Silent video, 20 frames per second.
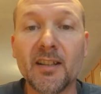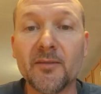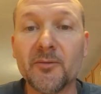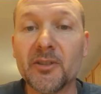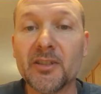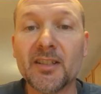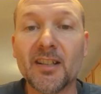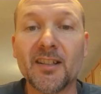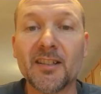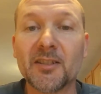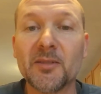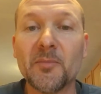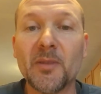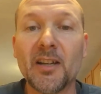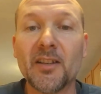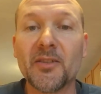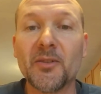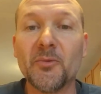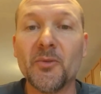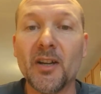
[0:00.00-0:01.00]
and we talked
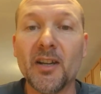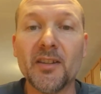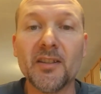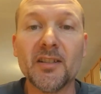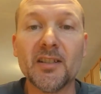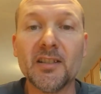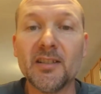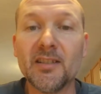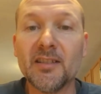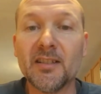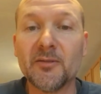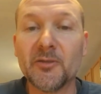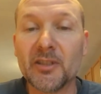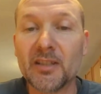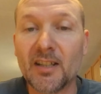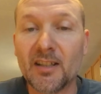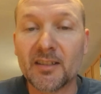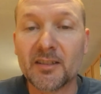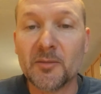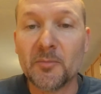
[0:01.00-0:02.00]
about the weather, and we
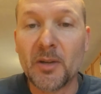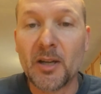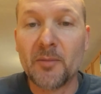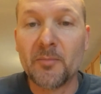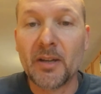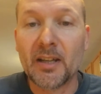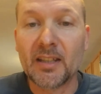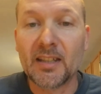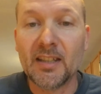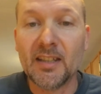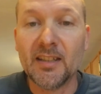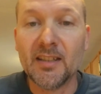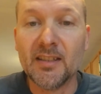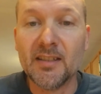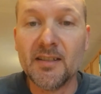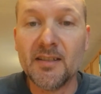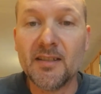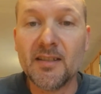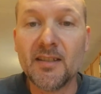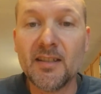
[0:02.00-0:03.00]
talked about my
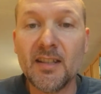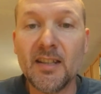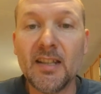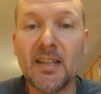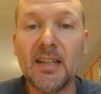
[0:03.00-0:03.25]
kids.